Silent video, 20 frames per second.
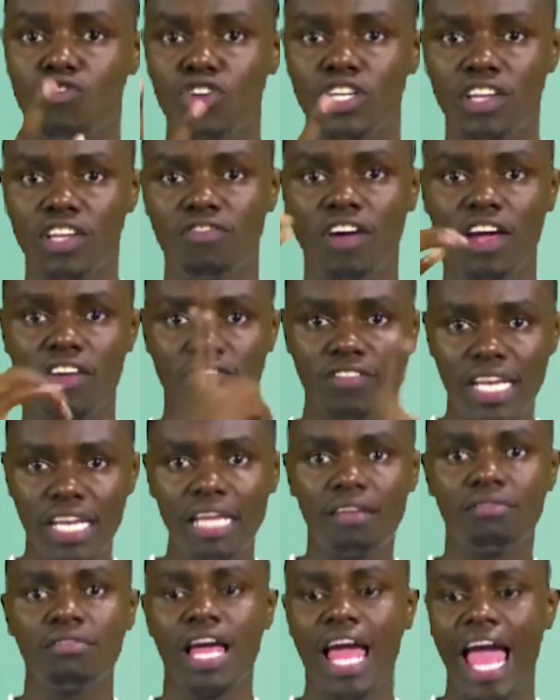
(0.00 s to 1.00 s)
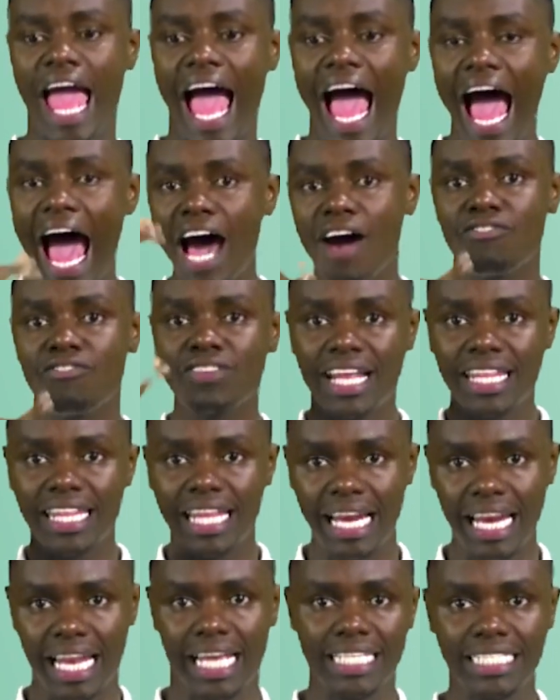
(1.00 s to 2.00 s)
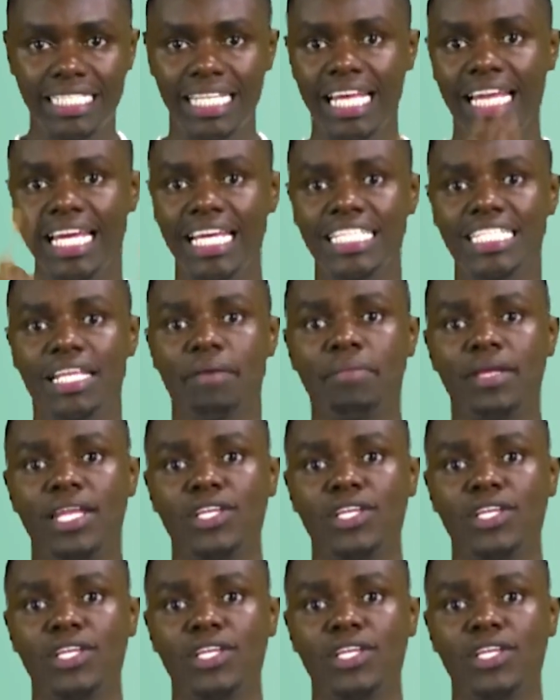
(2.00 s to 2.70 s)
days after the last examination paper.